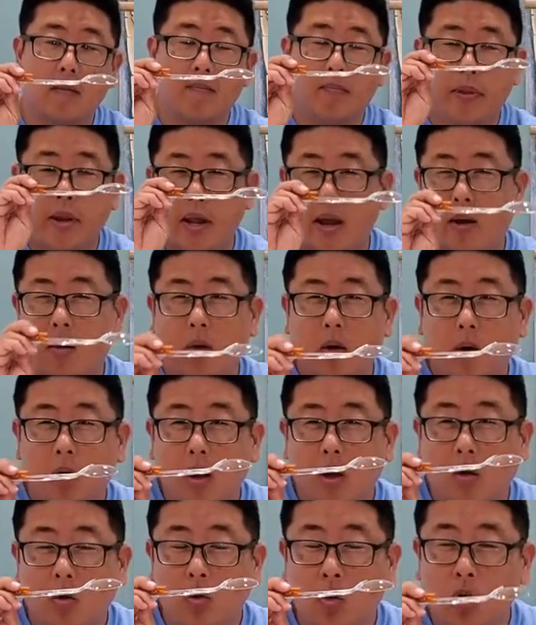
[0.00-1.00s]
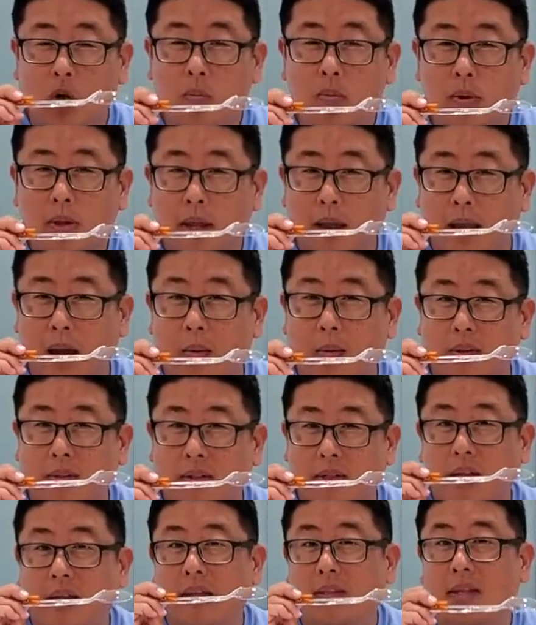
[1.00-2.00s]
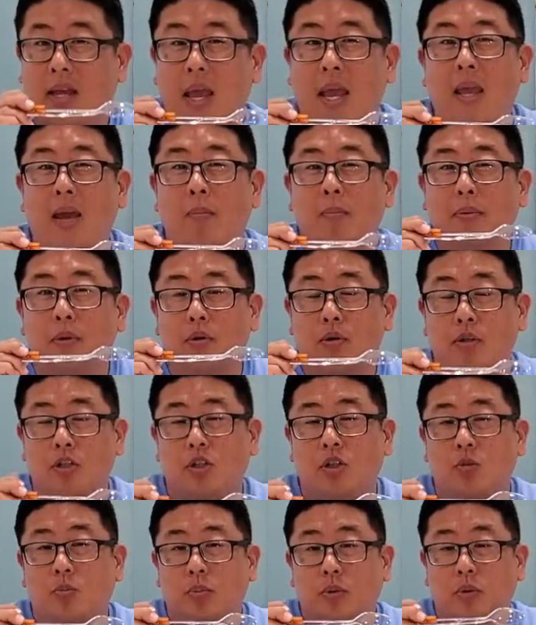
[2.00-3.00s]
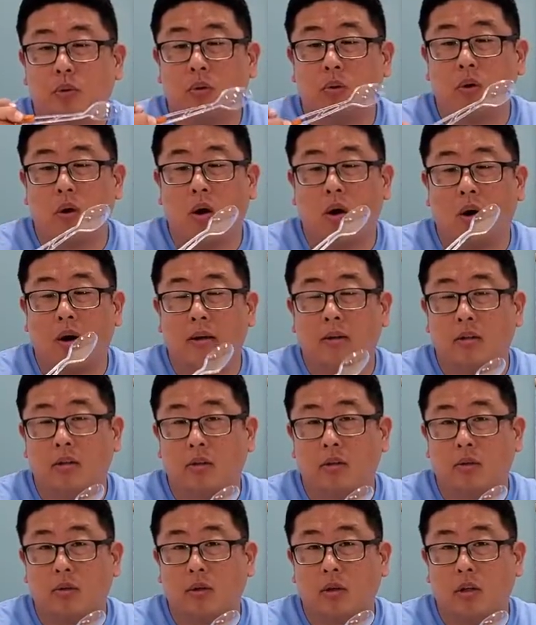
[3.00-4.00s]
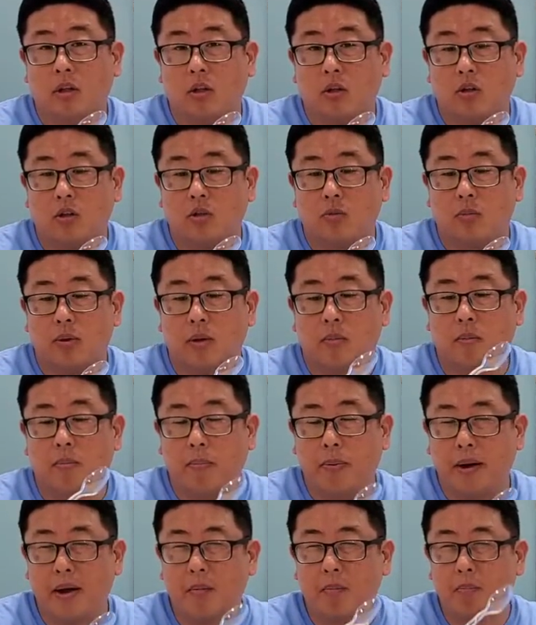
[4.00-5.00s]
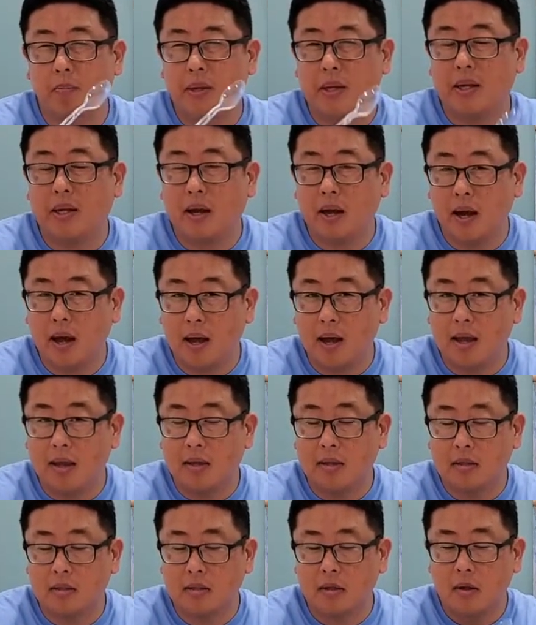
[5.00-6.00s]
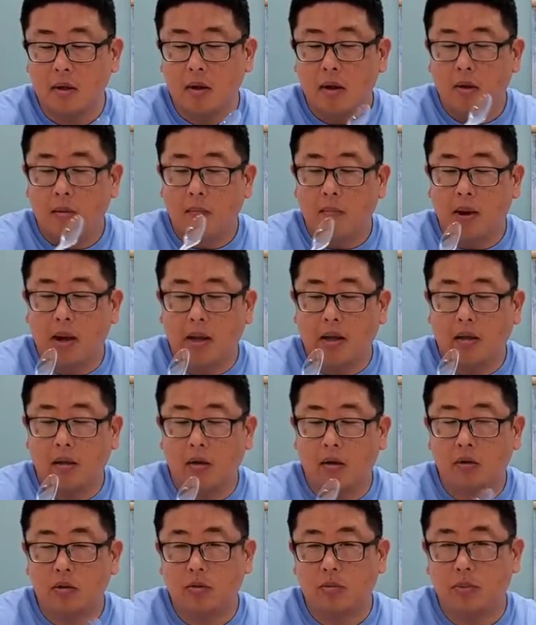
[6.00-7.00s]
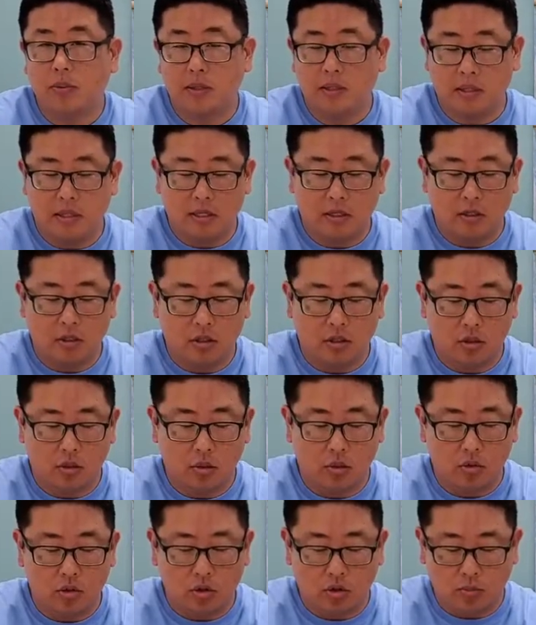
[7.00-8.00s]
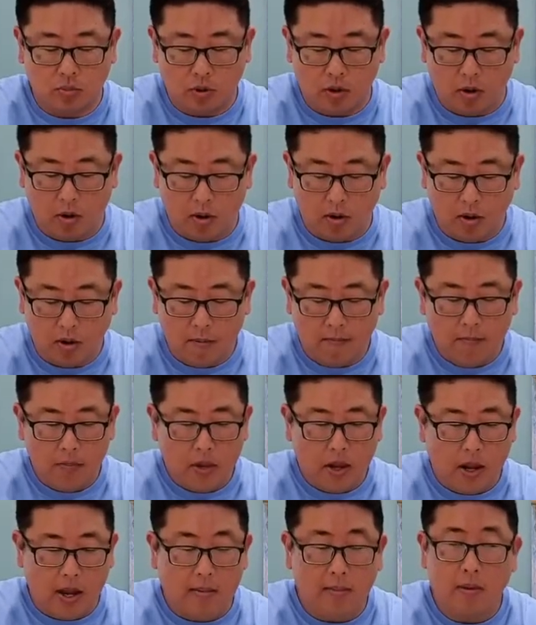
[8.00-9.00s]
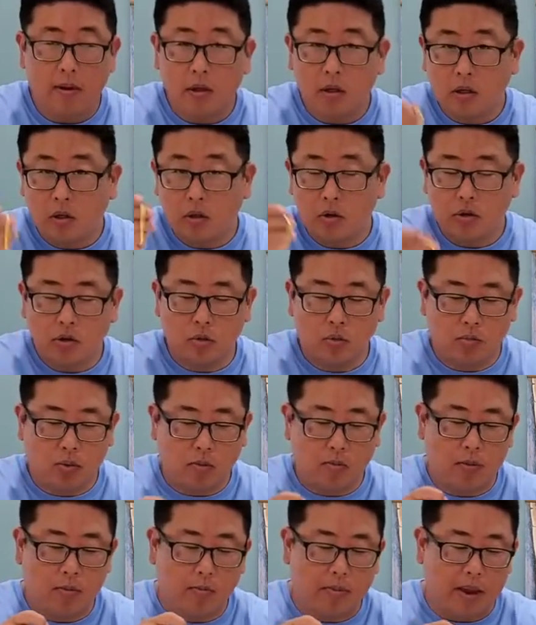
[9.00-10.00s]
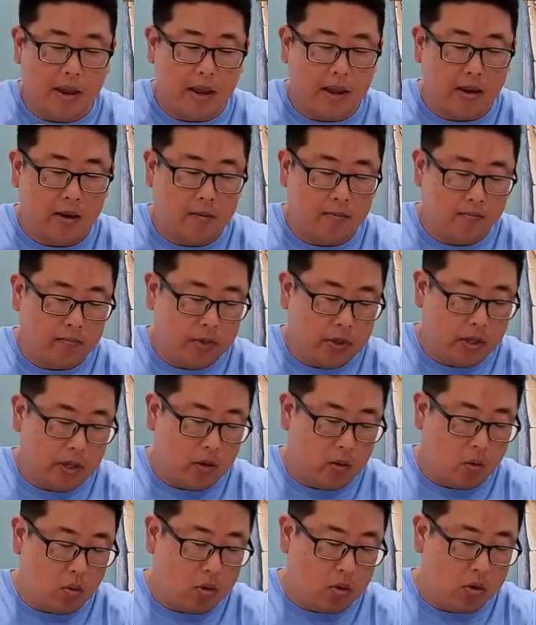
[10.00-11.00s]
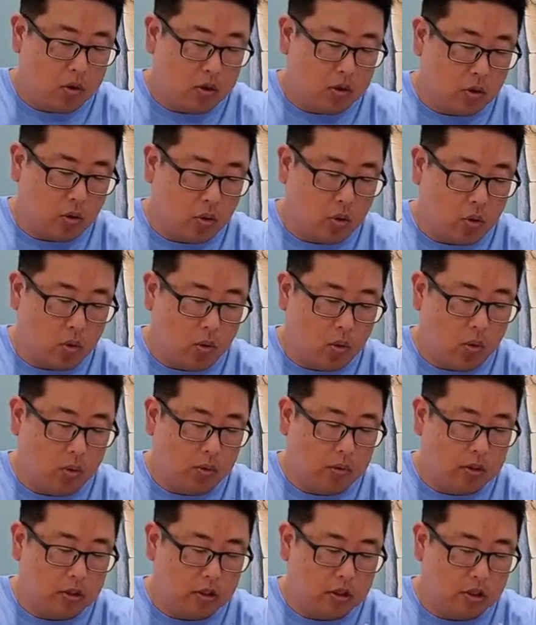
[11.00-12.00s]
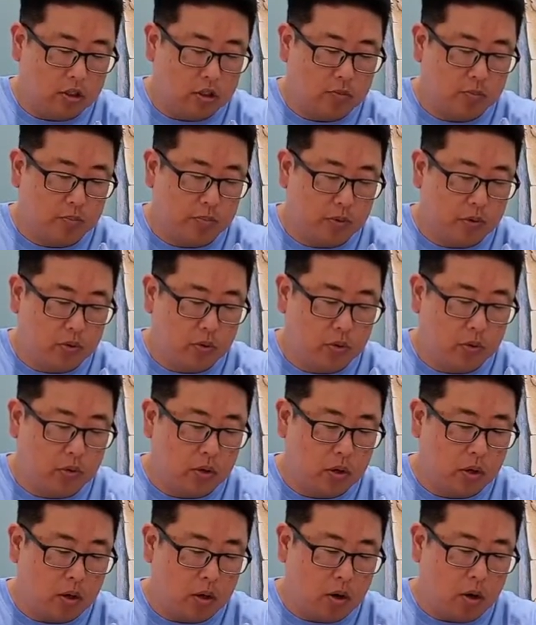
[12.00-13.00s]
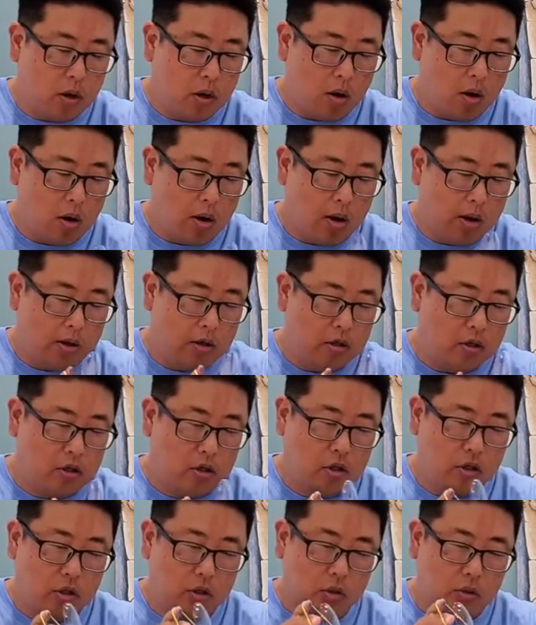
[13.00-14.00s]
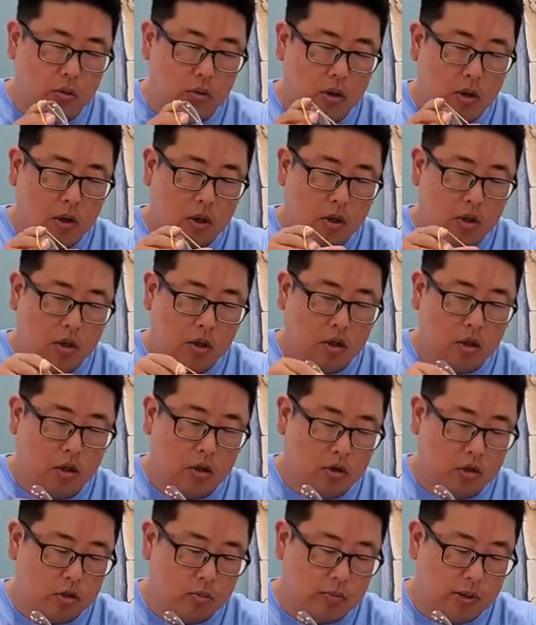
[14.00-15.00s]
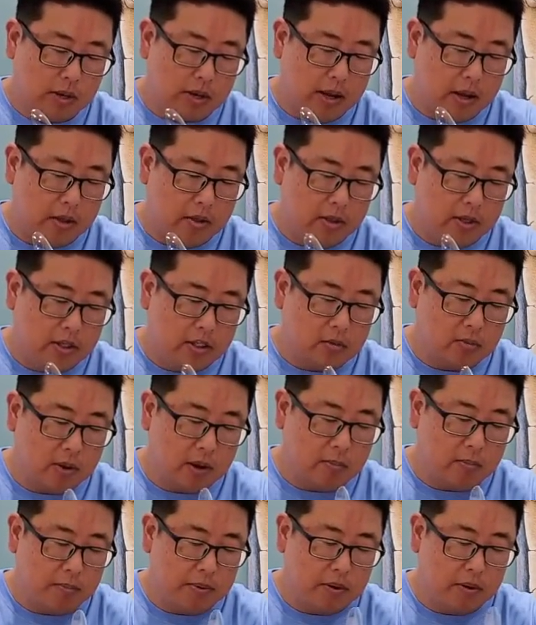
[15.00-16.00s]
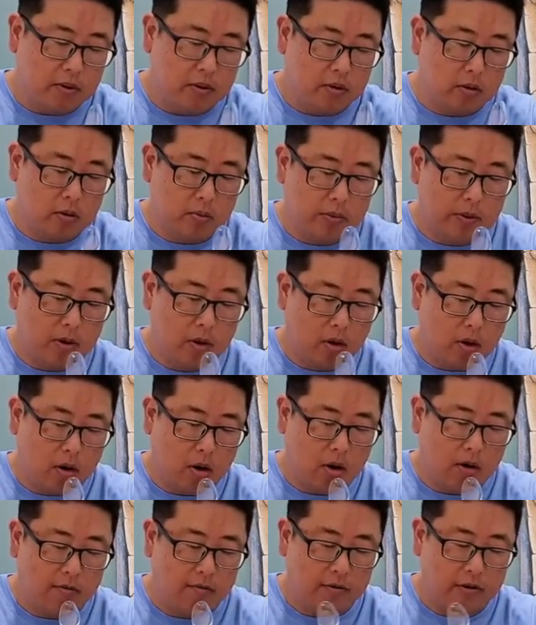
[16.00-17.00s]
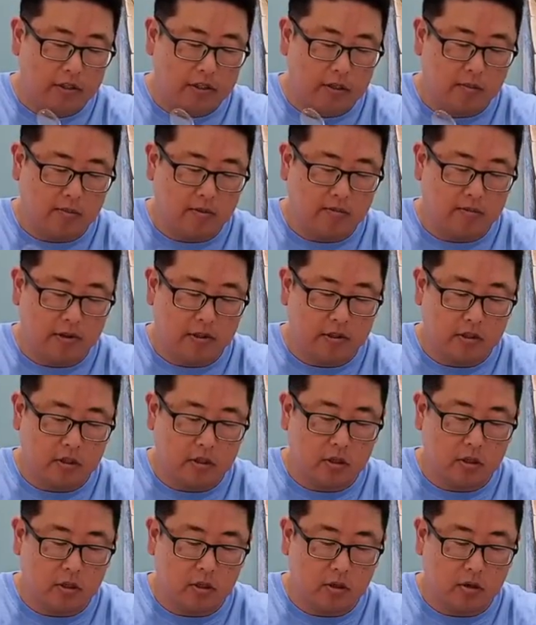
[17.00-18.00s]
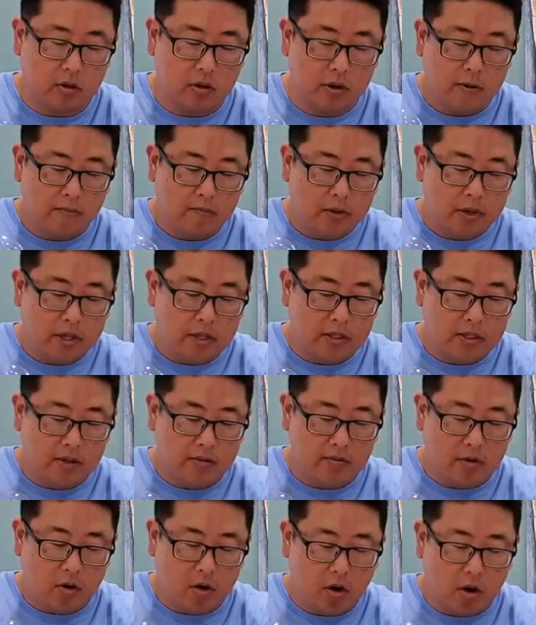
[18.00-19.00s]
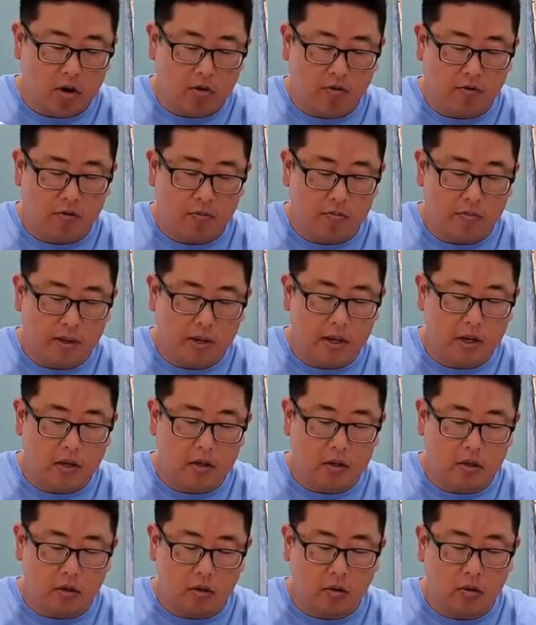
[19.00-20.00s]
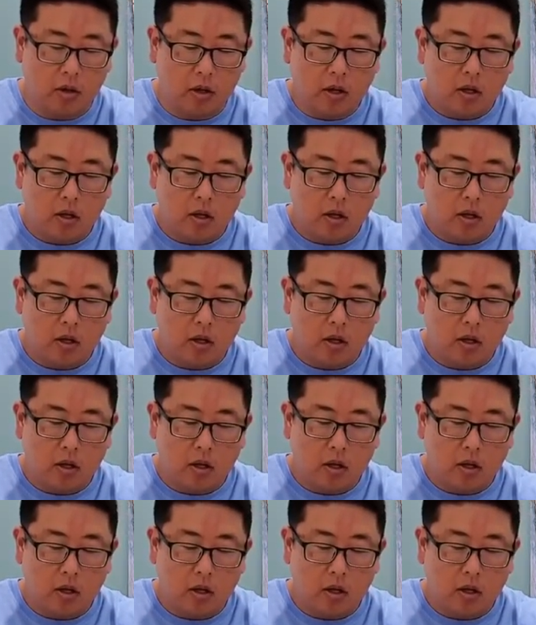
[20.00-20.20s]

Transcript: Now, normally I would say tape your spoon onto the clothespin, but because my clothespin is so small, I'm going to use a rubber band in order to hold the spoon onto the clothespin. Now this might be a little bit hard for some of us to do. It's even hard for me to do.